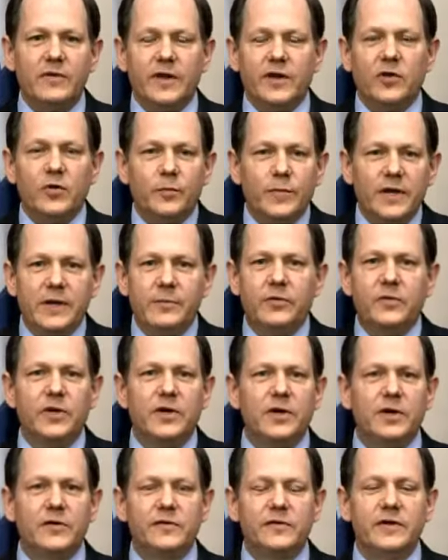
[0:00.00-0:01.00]
They know people
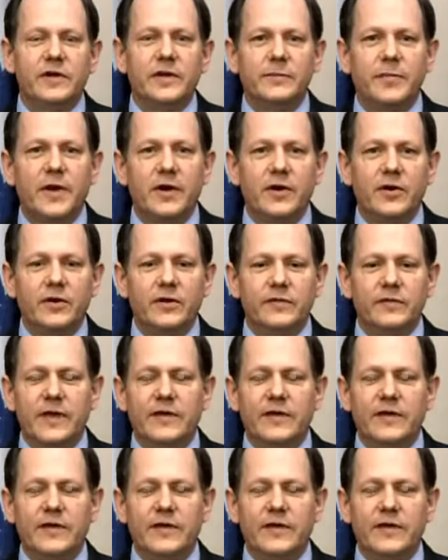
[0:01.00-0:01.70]
in our city better.